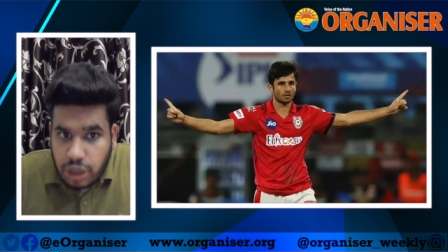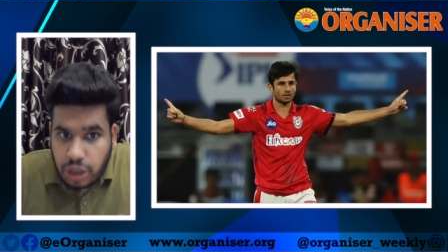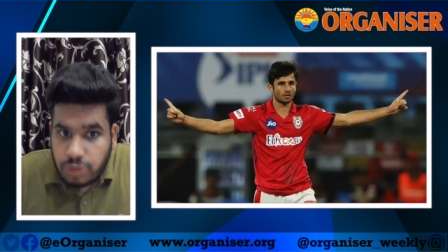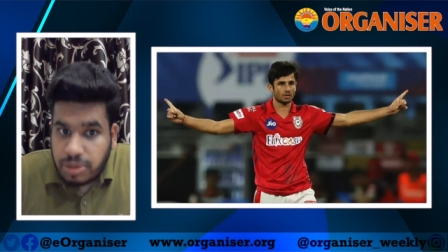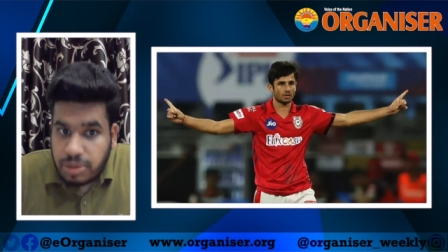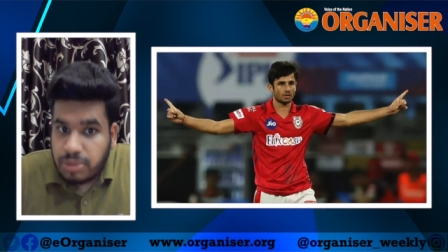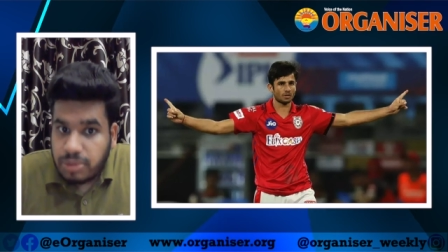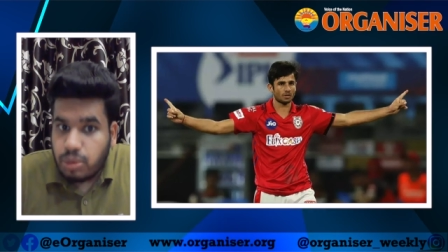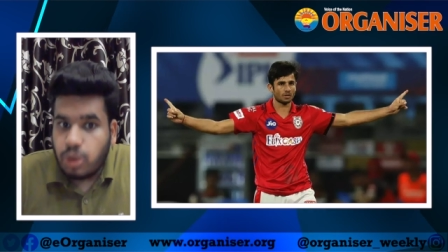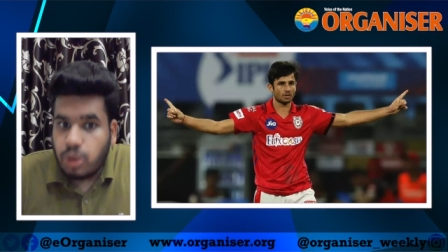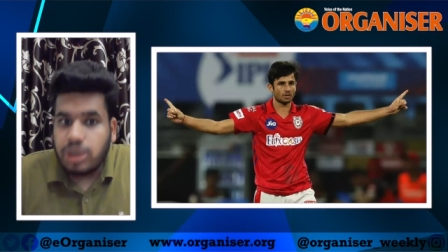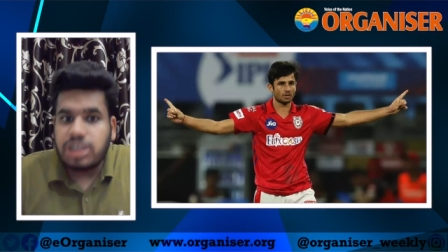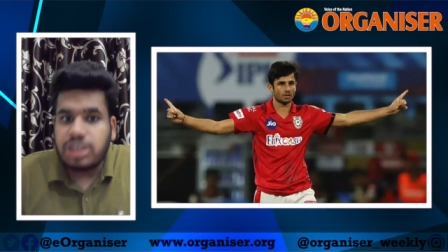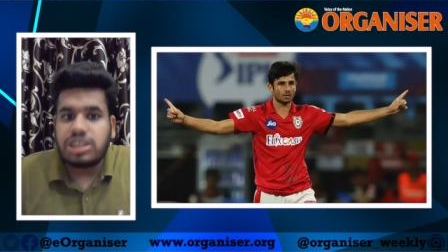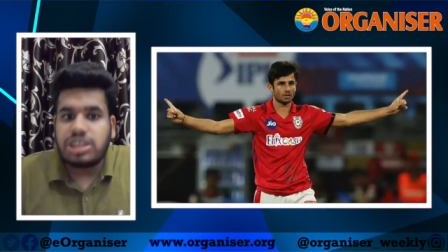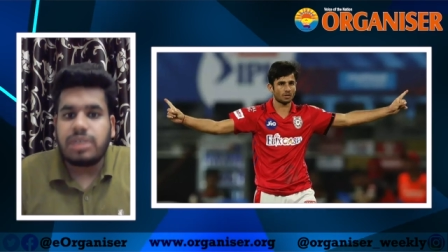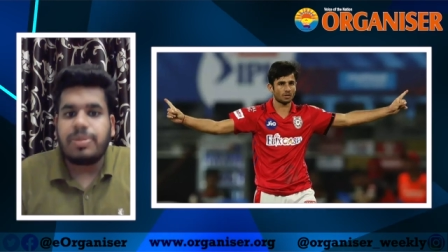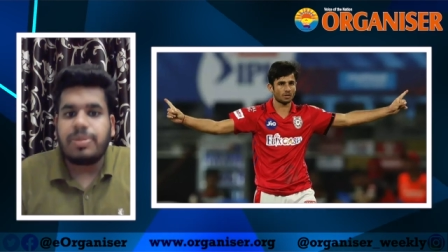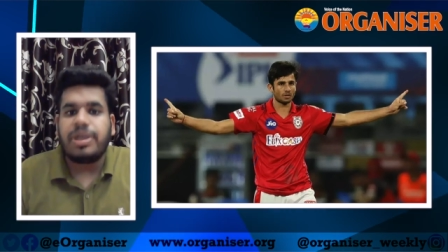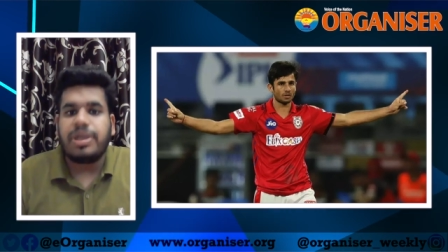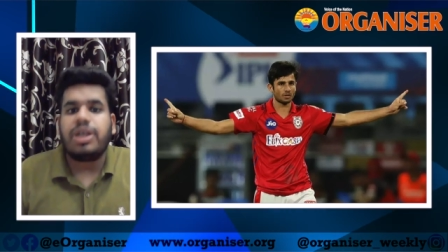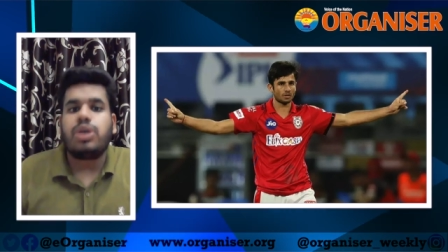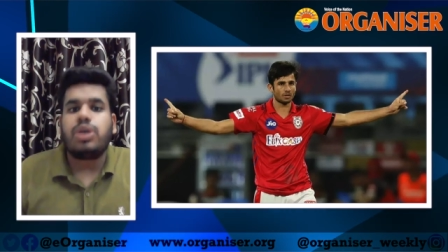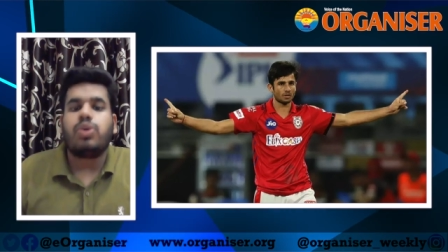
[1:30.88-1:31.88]
to be more
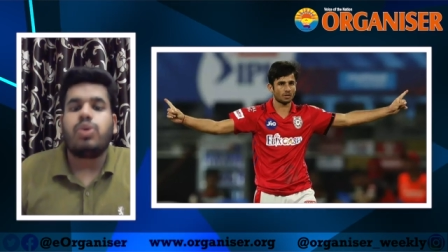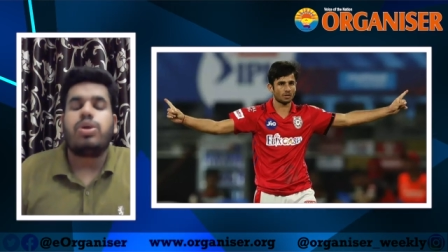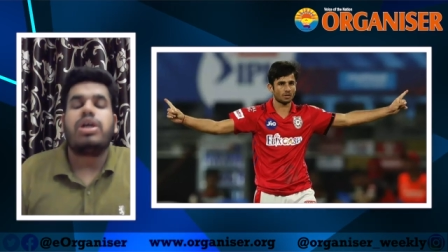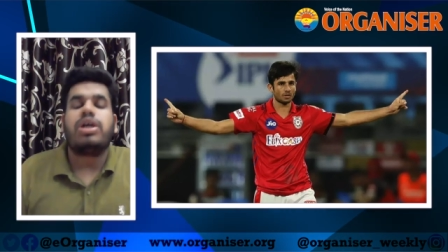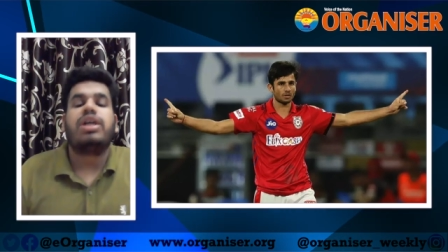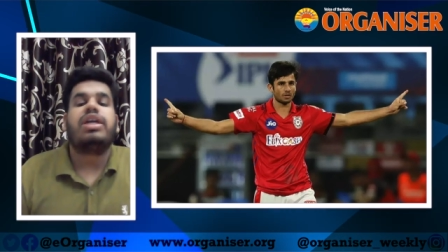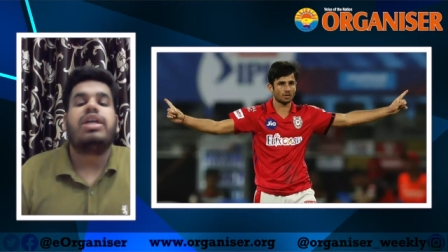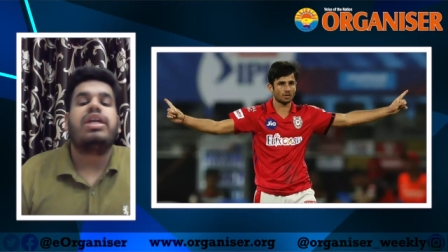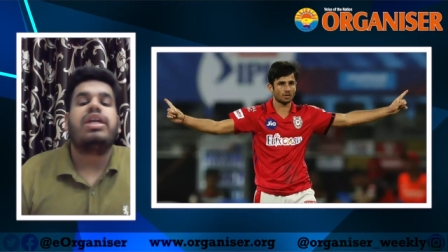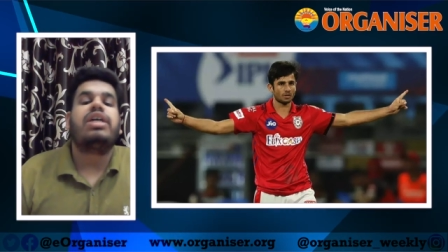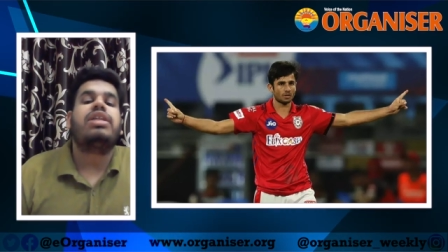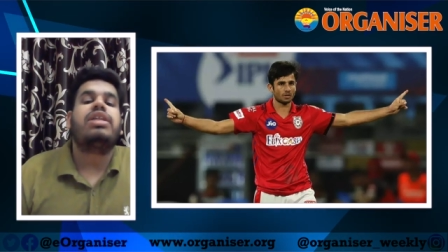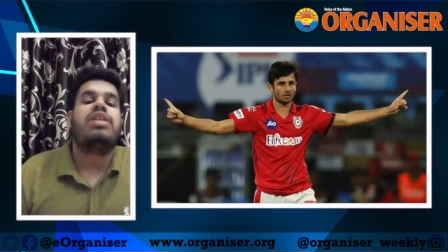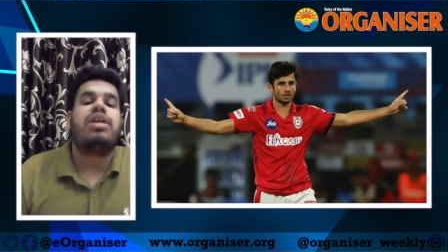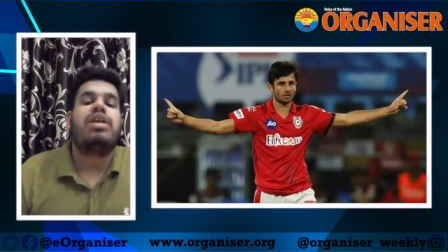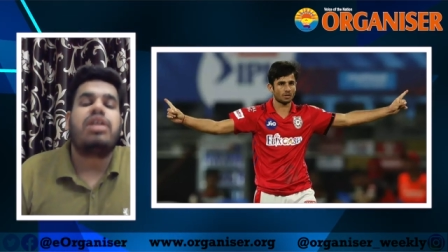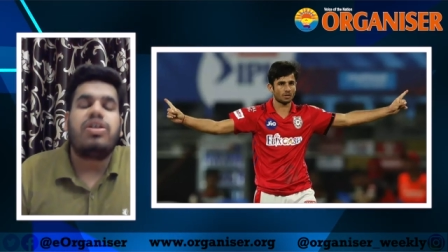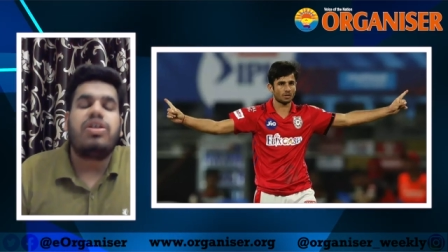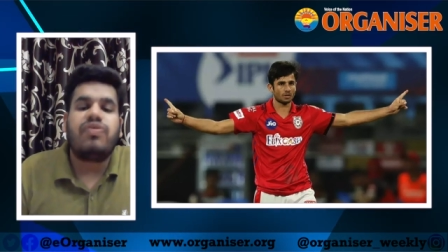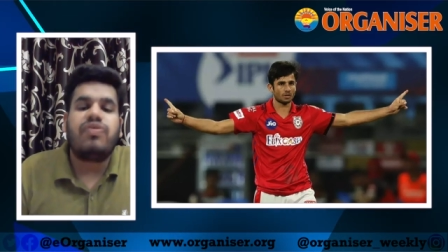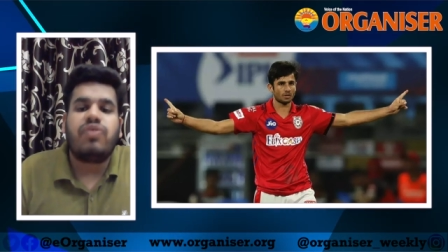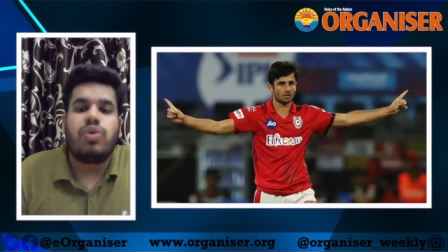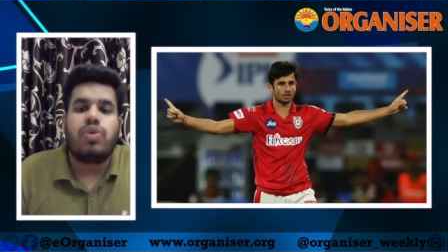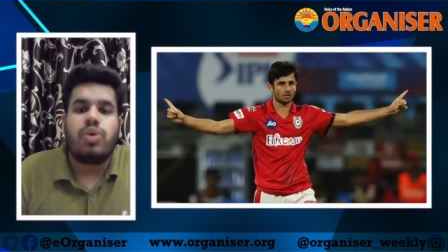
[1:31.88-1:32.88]
disciplined to contain the
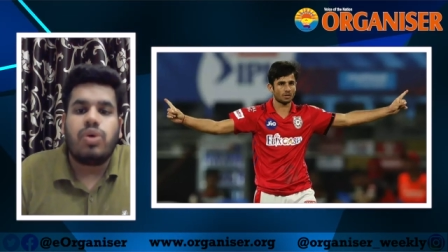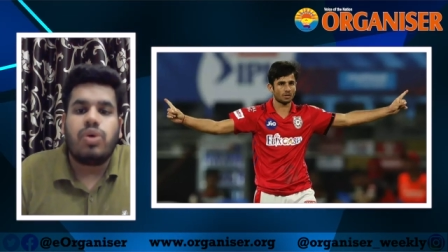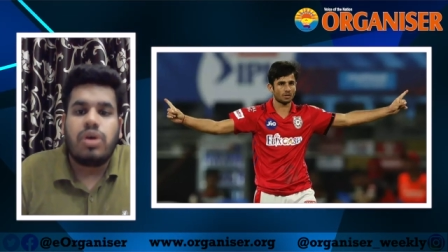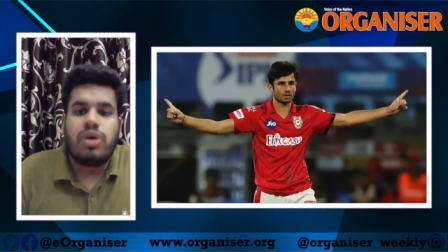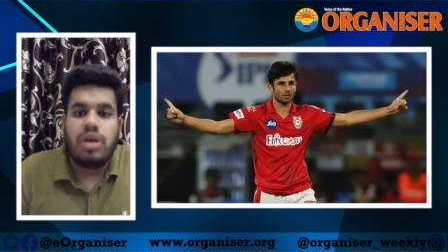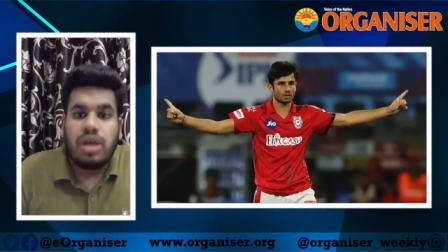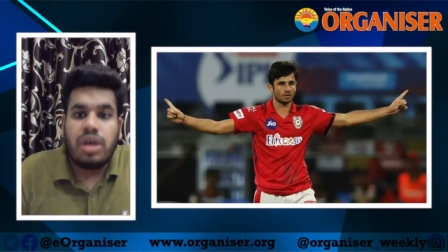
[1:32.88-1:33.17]
run flow.